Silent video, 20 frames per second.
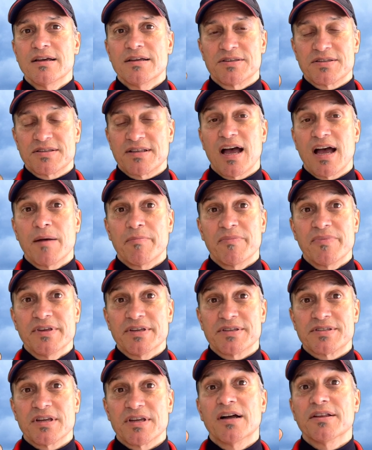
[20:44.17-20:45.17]
stop
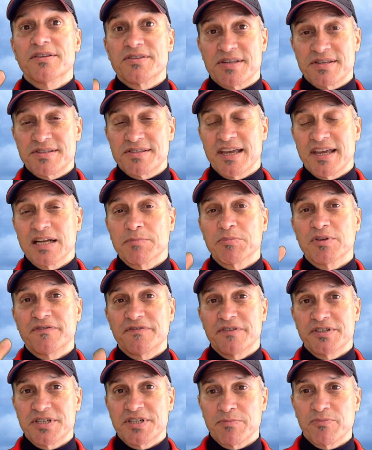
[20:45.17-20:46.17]
this unsustainable
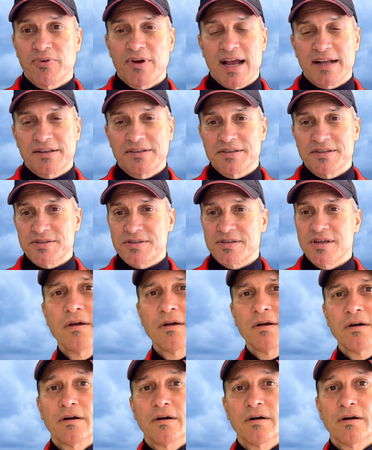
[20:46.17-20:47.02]
fishing practice.